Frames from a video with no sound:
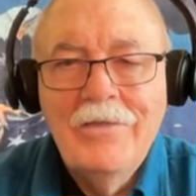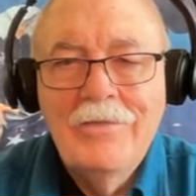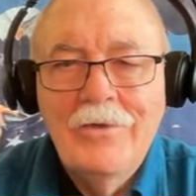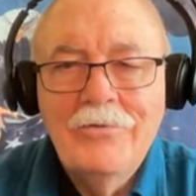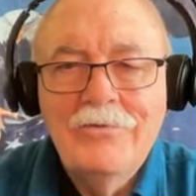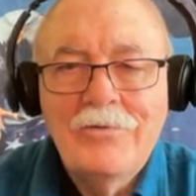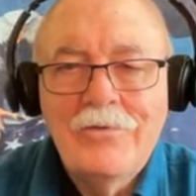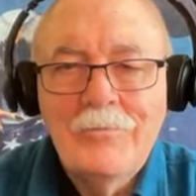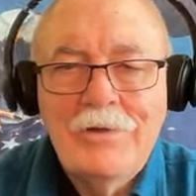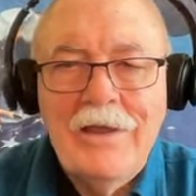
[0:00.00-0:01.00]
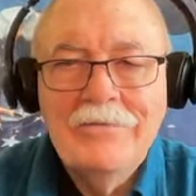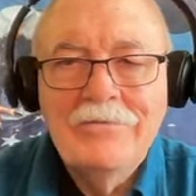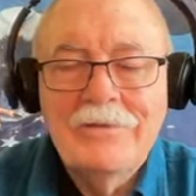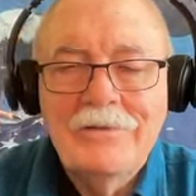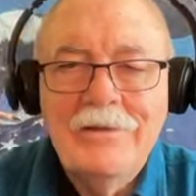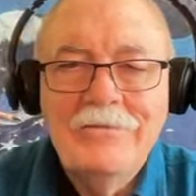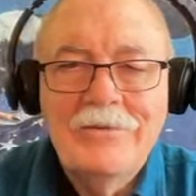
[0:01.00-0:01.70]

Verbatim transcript: Those are the plastic lens